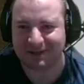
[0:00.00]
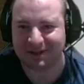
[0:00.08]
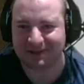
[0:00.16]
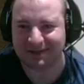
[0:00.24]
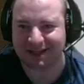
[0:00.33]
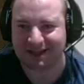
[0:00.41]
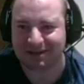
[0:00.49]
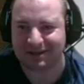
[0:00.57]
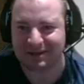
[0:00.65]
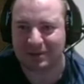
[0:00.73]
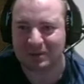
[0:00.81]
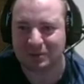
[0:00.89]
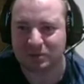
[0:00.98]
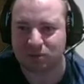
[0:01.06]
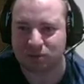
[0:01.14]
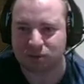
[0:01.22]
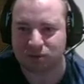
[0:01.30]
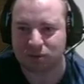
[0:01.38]
Okay. Whew.
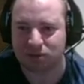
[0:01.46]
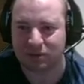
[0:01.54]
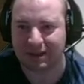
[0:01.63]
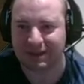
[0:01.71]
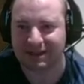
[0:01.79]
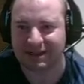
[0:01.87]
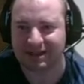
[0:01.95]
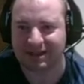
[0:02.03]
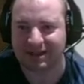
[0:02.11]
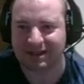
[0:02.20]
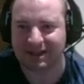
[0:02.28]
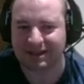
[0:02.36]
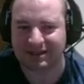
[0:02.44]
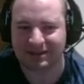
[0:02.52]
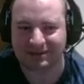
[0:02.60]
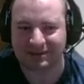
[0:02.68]
I nearly died there too.